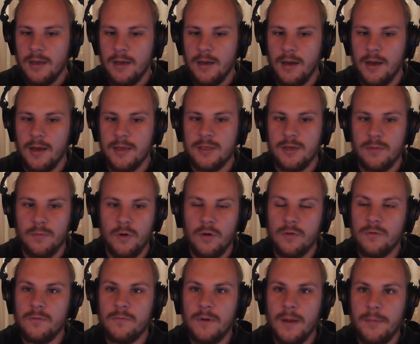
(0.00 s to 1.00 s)
So I'm
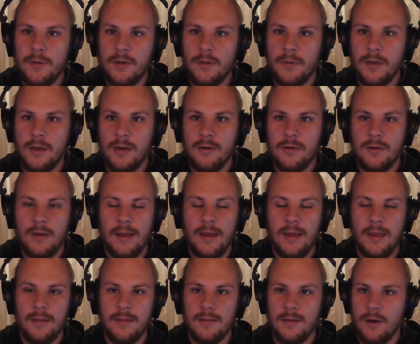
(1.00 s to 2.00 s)
going to wrap it up here.
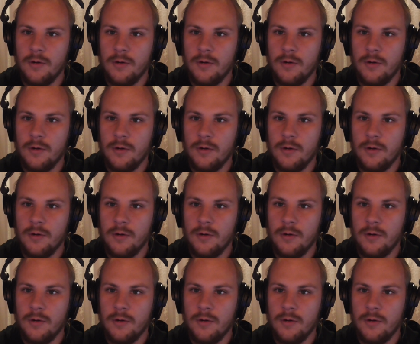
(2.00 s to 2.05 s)
Again,